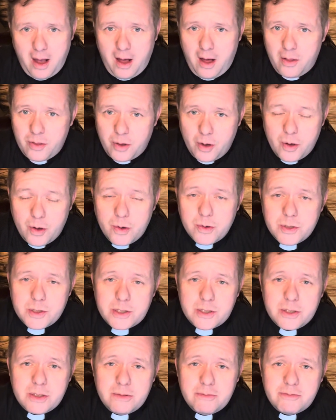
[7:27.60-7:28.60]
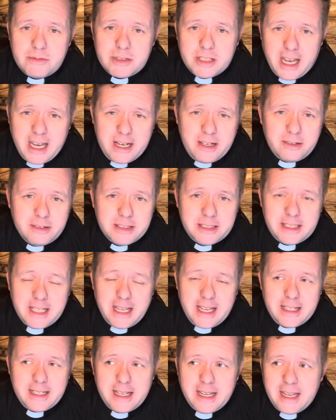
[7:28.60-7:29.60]
those titles
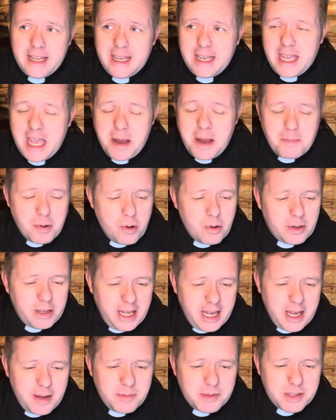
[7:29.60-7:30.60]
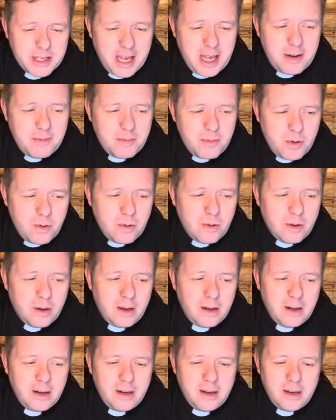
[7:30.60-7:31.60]
that he proclaims and
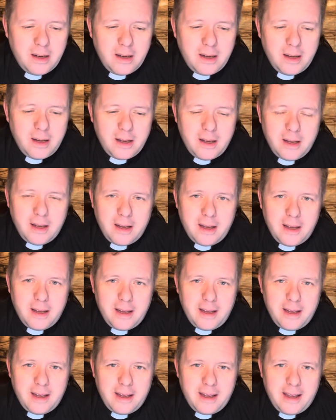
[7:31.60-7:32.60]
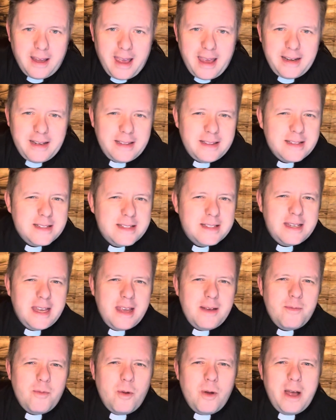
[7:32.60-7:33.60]
more. And in the
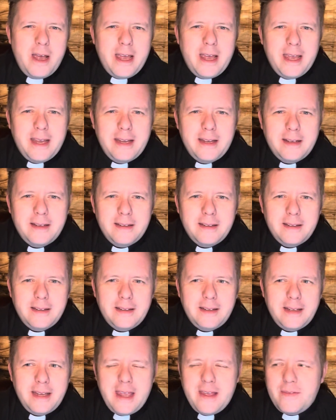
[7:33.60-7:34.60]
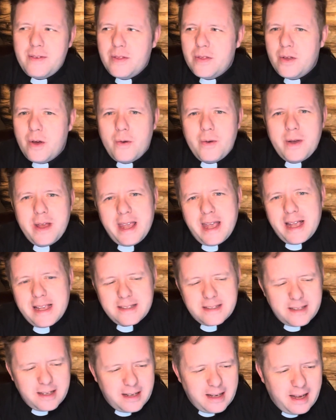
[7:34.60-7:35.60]
same way, even though he
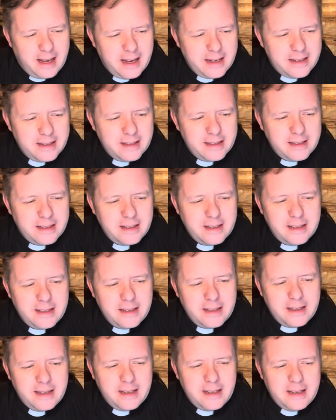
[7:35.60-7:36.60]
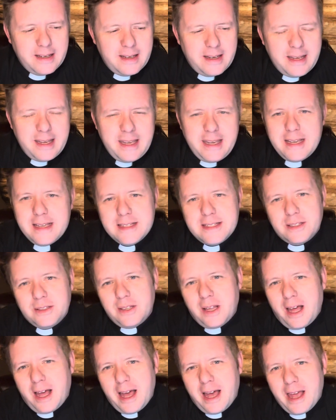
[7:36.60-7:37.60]
has died, he is
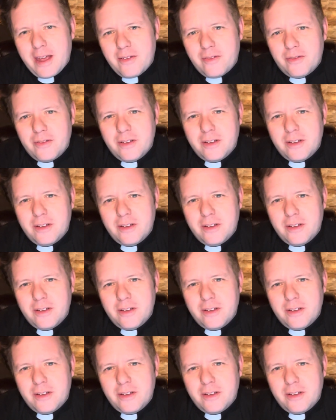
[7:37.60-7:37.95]
alive